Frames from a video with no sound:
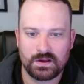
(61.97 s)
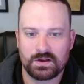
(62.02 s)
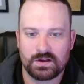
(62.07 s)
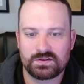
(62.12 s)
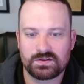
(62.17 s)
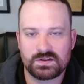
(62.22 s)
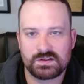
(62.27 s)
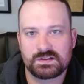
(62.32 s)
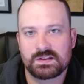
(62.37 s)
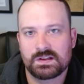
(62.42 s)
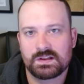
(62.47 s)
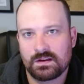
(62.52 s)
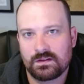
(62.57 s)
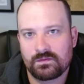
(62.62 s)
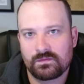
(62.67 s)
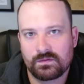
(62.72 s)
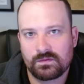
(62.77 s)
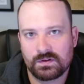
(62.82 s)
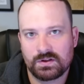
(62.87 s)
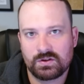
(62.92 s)
just to
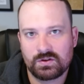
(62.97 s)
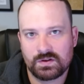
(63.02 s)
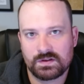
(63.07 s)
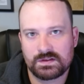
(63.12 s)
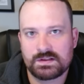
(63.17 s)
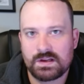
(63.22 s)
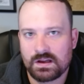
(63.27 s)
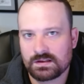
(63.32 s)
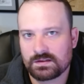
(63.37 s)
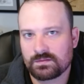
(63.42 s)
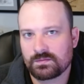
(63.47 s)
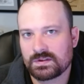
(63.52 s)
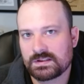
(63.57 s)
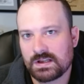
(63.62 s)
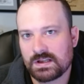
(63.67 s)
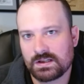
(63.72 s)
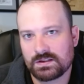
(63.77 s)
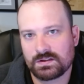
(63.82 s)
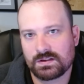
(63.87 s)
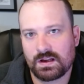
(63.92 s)
give really good
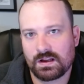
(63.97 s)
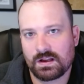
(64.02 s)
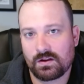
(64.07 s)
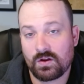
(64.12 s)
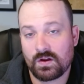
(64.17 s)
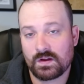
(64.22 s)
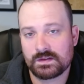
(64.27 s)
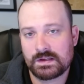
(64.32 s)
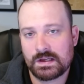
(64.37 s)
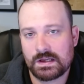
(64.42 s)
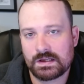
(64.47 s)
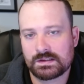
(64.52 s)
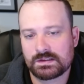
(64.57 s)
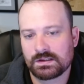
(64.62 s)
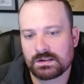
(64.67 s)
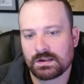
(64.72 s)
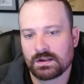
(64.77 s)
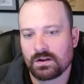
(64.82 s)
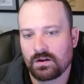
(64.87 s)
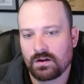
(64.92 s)
documentation and context
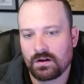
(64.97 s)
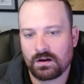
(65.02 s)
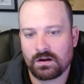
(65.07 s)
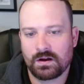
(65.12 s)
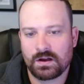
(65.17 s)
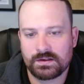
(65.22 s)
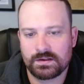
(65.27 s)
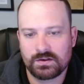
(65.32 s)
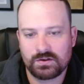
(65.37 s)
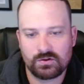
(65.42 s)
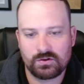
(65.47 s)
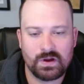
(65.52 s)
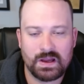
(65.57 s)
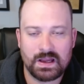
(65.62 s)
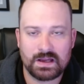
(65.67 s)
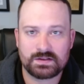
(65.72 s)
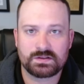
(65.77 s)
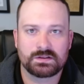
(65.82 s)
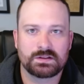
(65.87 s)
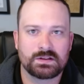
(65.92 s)
on who
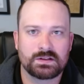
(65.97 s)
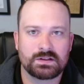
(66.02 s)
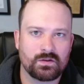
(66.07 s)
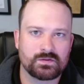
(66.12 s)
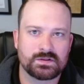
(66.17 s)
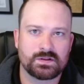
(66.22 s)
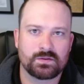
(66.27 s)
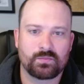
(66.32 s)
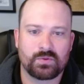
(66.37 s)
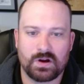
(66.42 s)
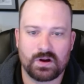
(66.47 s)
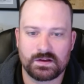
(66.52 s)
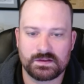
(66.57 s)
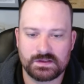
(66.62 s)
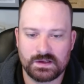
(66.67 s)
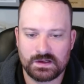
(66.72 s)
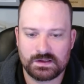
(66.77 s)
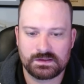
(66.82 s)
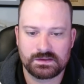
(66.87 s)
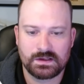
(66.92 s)
actually owns the
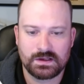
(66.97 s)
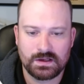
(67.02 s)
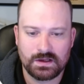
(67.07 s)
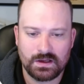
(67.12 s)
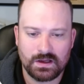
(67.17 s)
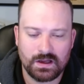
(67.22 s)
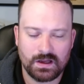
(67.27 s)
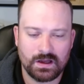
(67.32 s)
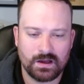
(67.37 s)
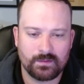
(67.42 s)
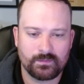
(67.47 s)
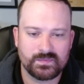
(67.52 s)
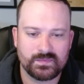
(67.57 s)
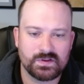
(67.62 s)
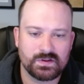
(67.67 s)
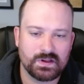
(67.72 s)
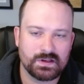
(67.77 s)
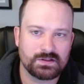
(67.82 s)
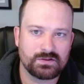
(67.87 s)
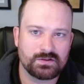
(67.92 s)
process, so
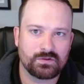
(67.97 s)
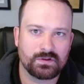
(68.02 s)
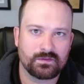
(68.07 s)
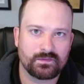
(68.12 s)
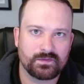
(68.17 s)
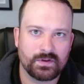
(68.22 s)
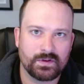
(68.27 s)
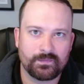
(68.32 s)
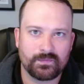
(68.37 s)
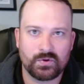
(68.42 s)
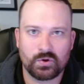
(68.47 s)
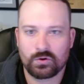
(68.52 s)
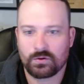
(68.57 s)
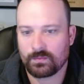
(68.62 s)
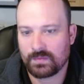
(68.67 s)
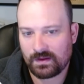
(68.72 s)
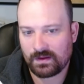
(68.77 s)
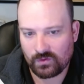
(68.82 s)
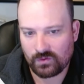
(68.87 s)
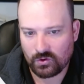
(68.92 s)
that you can flip through them,
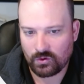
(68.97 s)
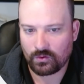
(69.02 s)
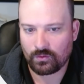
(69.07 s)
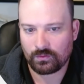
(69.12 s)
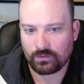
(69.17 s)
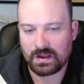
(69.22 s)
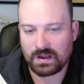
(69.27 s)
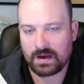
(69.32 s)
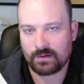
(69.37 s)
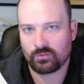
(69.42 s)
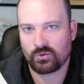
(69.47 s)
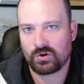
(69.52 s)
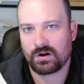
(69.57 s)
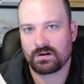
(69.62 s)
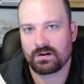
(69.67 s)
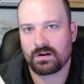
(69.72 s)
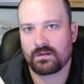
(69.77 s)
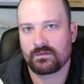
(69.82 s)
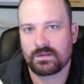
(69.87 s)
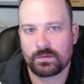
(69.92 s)
have a whole
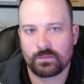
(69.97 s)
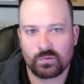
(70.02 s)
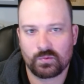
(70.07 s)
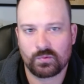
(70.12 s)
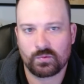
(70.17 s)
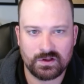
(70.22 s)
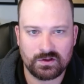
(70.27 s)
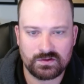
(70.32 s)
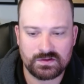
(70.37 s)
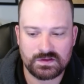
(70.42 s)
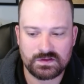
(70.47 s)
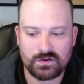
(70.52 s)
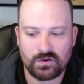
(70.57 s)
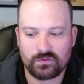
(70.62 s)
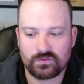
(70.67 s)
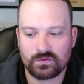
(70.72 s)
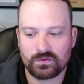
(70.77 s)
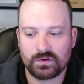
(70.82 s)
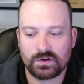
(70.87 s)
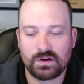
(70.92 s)
library of them, or you can just go
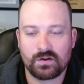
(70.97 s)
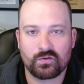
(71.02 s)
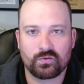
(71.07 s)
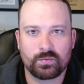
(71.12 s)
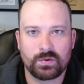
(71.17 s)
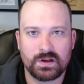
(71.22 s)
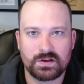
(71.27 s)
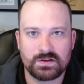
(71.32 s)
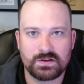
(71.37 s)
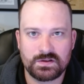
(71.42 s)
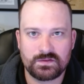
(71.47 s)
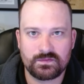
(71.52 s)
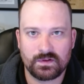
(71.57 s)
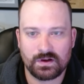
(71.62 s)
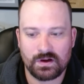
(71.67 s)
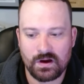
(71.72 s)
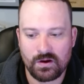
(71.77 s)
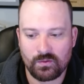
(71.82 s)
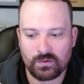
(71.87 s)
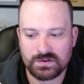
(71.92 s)
through the cover pages,
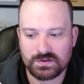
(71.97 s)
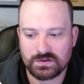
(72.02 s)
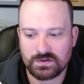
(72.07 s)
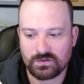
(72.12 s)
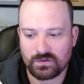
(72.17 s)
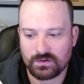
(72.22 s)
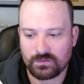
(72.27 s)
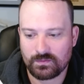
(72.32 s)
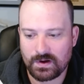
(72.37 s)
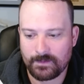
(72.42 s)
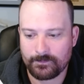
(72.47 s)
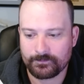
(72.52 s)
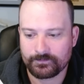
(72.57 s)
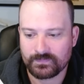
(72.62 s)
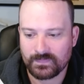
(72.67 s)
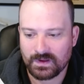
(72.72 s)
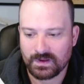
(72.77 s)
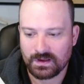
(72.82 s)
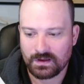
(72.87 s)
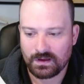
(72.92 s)
figure out what you're doing,
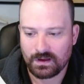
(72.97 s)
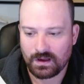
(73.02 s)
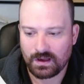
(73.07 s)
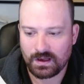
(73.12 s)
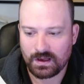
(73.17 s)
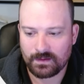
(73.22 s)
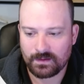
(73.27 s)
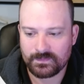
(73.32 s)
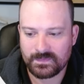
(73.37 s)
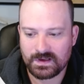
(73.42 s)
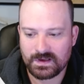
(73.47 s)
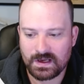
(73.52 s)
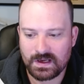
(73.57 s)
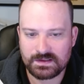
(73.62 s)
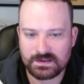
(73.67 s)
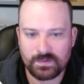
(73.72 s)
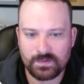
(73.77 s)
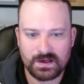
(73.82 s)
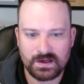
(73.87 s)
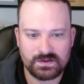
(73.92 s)
right? The
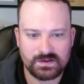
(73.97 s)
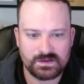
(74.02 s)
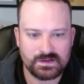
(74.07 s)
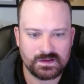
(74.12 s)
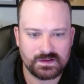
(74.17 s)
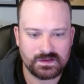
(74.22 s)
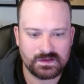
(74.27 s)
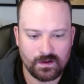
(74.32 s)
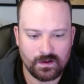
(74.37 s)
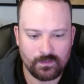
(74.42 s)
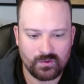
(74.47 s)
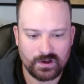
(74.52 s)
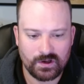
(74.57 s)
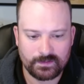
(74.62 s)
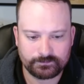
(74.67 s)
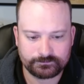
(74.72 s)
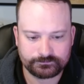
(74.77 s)
next page is the summary.